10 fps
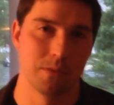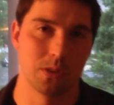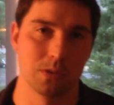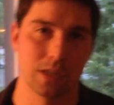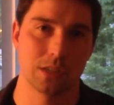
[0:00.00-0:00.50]
but
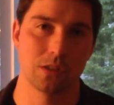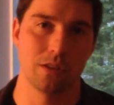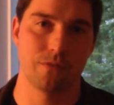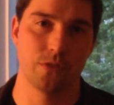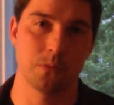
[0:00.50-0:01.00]
there was
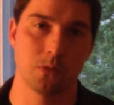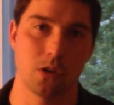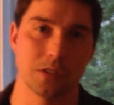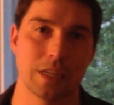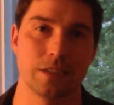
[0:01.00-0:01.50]
actually a film
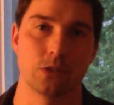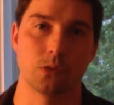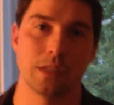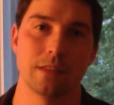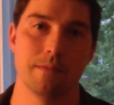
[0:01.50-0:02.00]
called
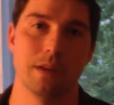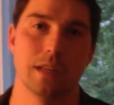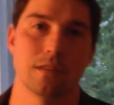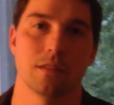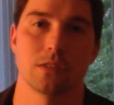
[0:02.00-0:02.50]
Tangerine that made
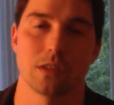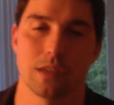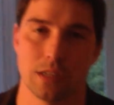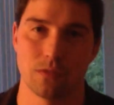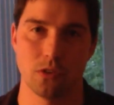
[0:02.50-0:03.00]
it into the
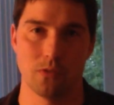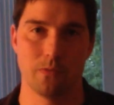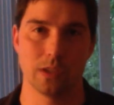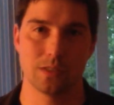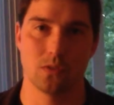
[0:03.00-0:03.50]
Sundance Film
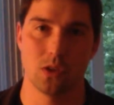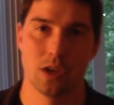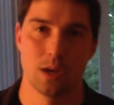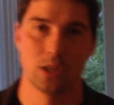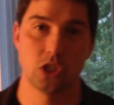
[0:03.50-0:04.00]
Festival,
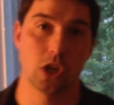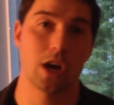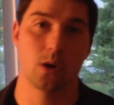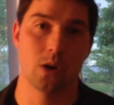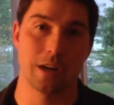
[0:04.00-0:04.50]

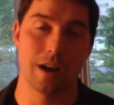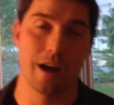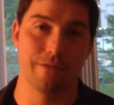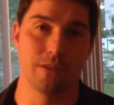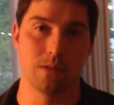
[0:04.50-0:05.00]
shot on
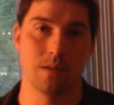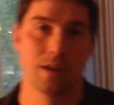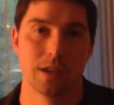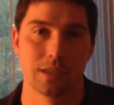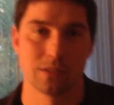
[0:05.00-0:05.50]
an iPhone.
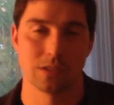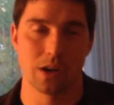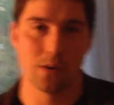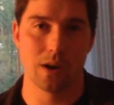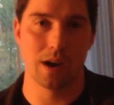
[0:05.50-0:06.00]

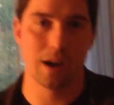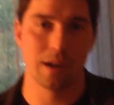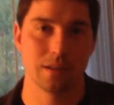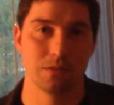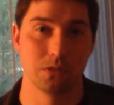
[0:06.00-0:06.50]

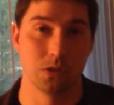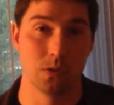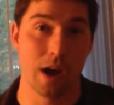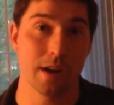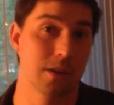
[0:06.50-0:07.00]
So do
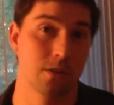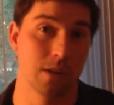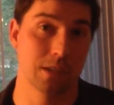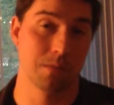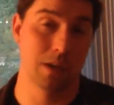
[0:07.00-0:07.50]
not
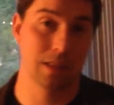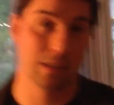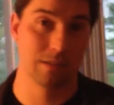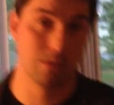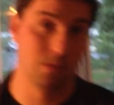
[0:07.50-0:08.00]
underestimate
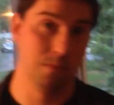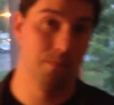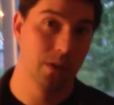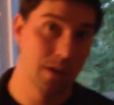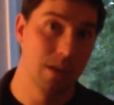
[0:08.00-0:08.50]
this
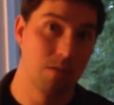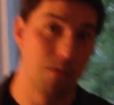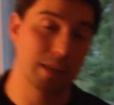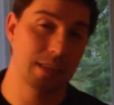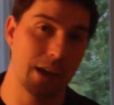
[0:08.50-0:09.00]
little
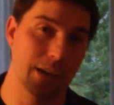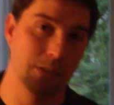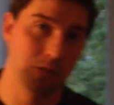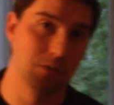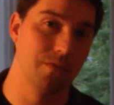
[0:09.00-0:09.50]

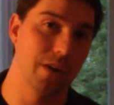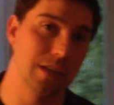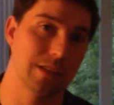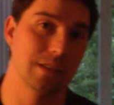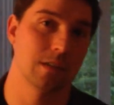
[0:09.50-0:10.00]
rectangular
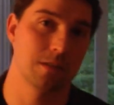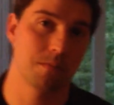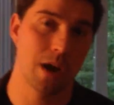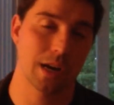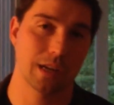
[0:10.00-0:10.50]
device that's in your
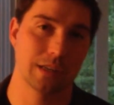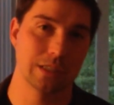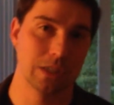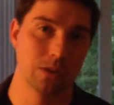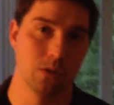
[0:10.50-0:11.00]
pocket, because
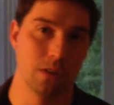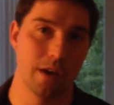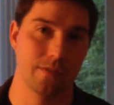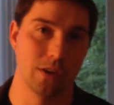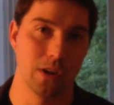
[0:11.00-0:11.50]
it can do a
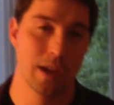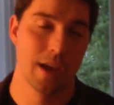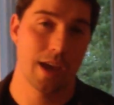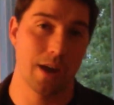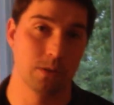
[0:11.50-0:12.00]
lot of good.
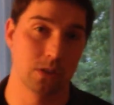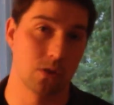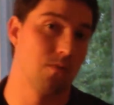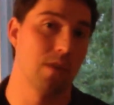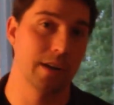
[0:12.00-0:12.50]
And we
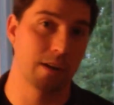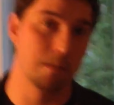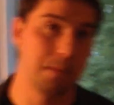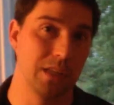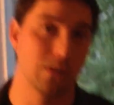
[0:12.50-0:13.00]
started writing our
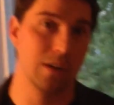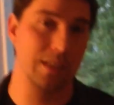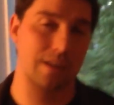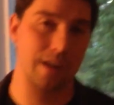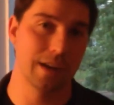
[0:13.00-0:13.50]
beats on
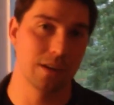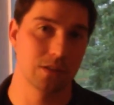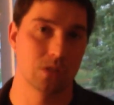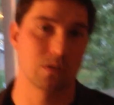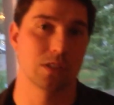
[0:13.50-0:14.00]
it tonight, and I'll
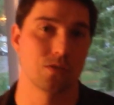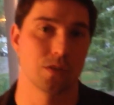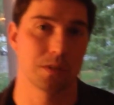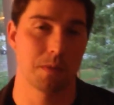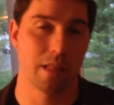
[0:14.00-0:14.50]
just transfer
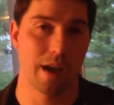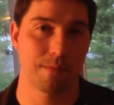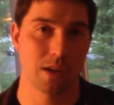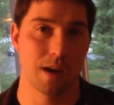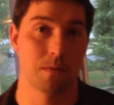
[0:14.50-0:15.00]
it to my
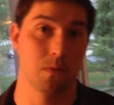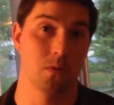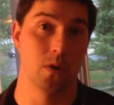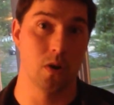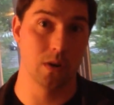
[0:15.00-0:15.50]
laptop and
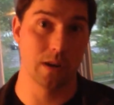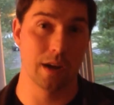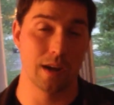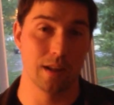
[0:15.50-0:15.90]
we won't